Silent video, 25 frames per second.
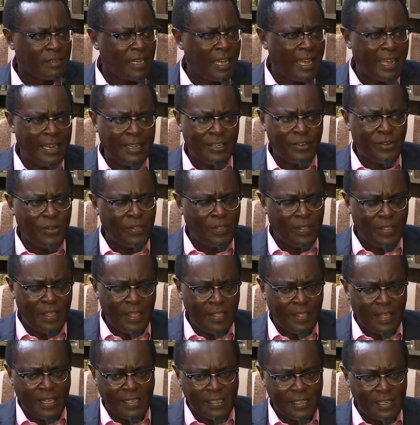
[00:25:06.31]
I don't
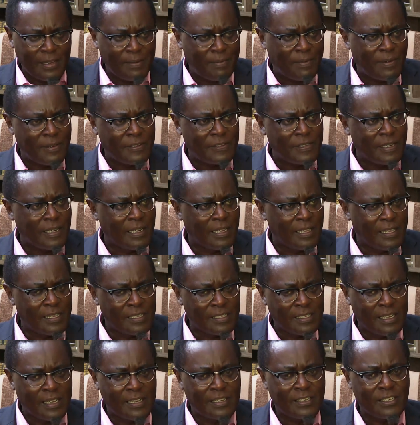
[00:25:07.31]
think there is any president in
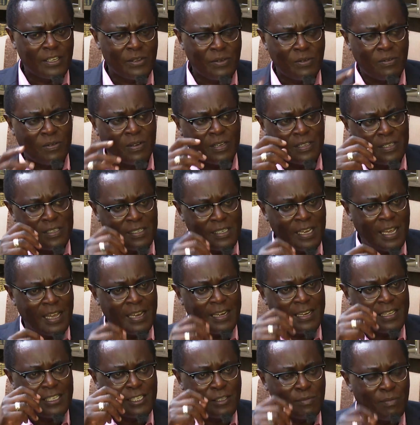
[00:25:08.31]
this country who has
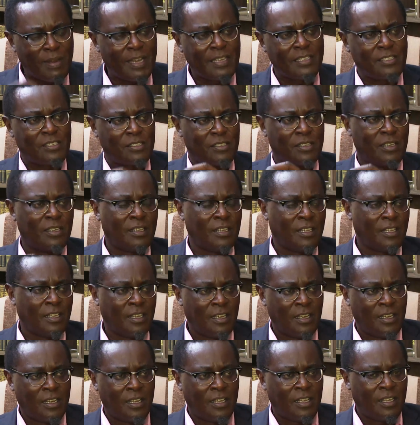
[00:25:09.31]
done as much
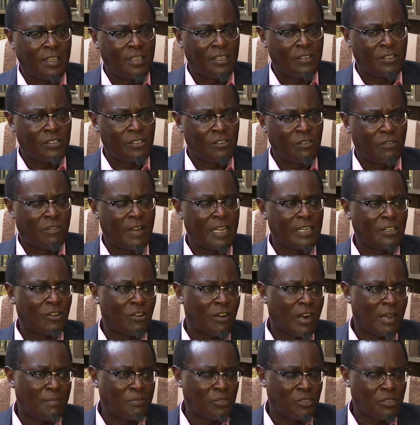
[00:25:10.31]
to fight
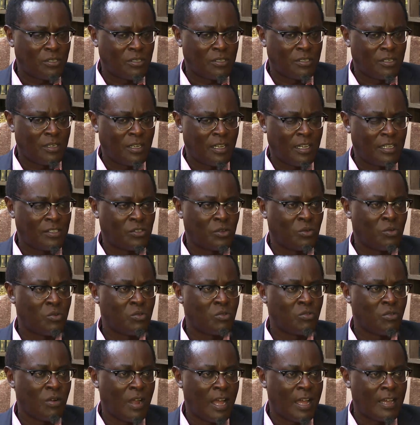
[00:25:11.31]
corruption as
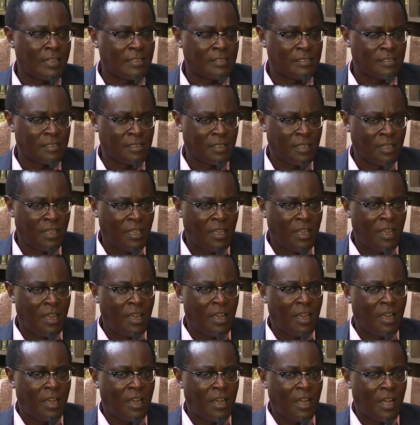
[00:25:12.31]
Uhuru has.
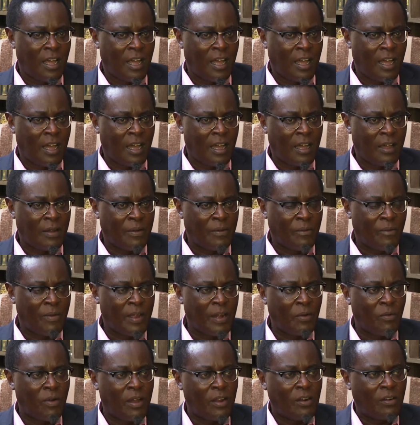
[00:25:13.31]

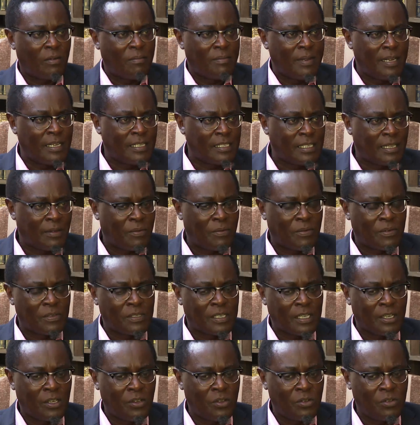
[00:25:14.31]
When one minister
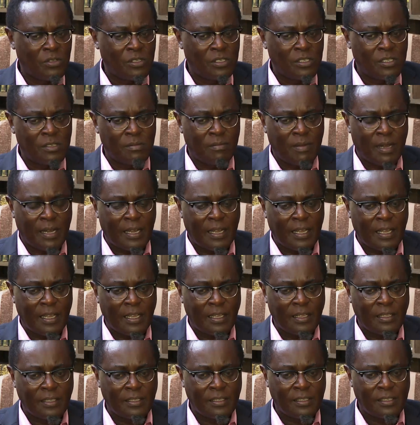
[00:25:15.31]
was accused
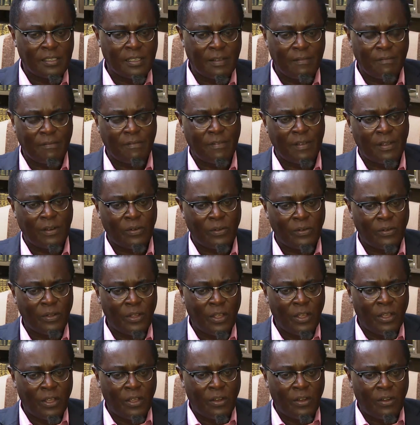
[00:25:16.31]
by some fellow
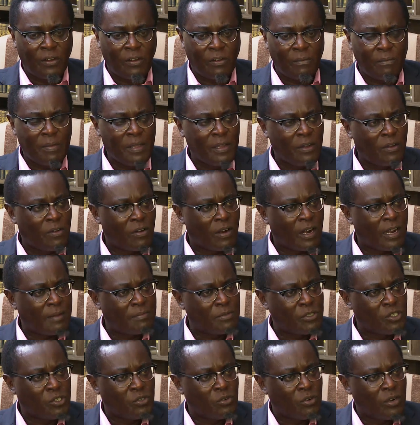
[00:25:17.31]
of being
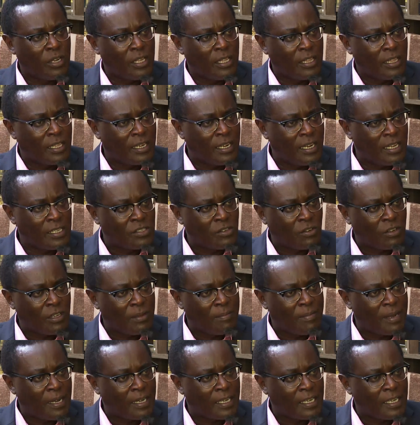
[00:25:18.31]
corrupt during the days of
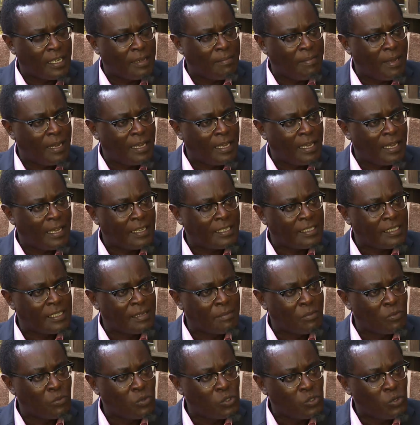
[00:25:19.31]
Kibaki, Kibaki asked
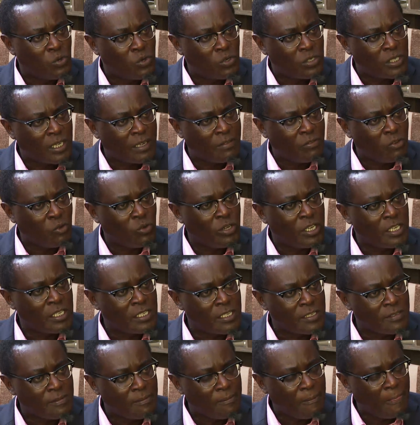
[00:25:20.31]
him, whose goat have you
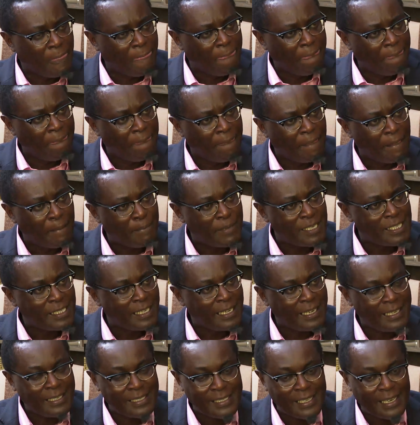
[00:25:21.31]
eaten?
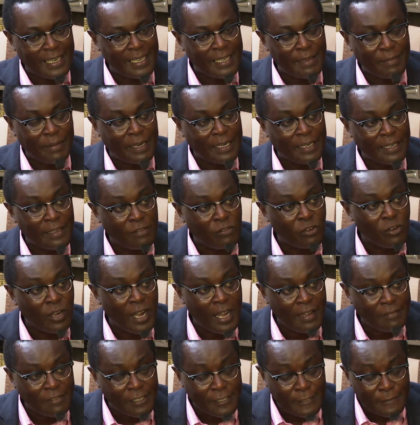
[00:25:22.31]
Basically telling him, I'll give you
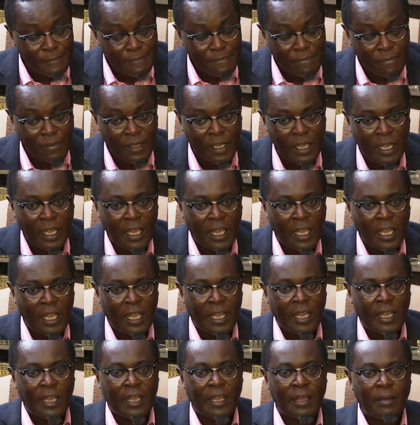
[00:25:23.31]
cover.
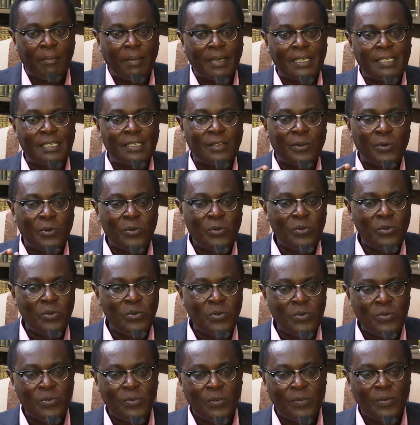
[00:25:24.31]
But
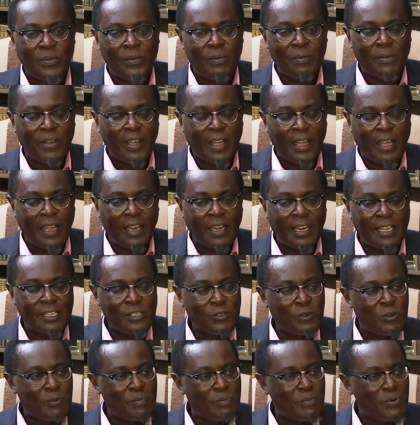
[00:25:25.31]
Uhuru
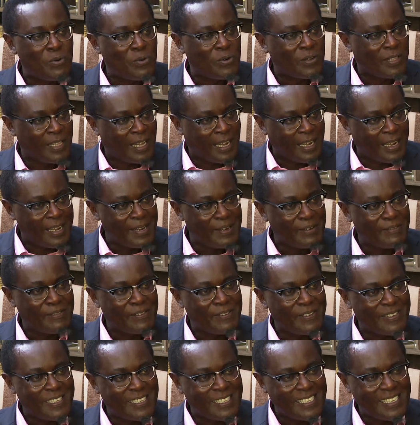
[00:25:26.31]
does not brook that kind of
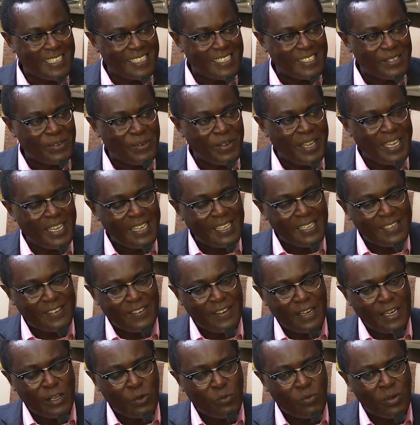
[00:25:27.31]
nonsense. So he's
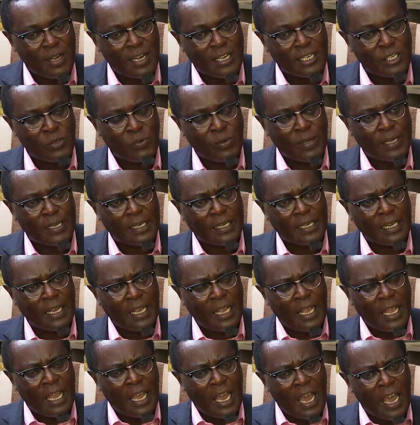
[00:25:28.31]
really worked well.
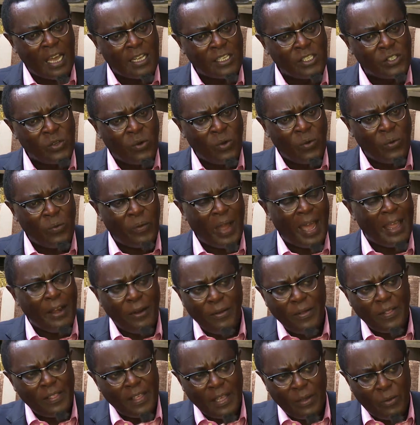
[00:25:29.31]
So I
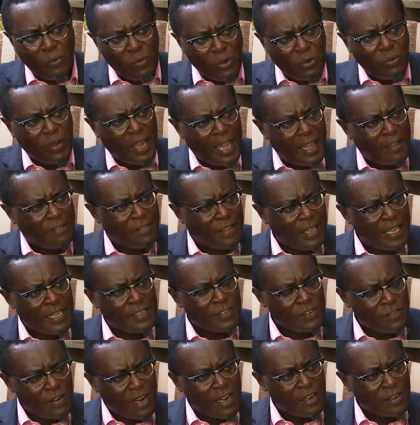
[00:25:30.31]
don't think what we have here
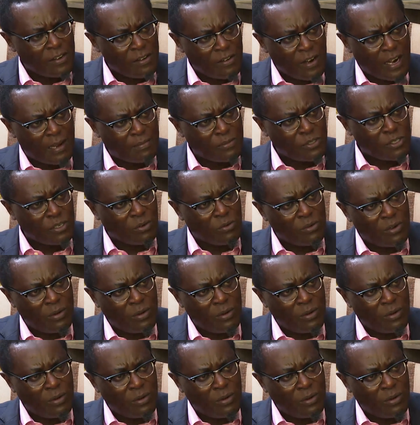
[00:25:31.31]
is grand corruption.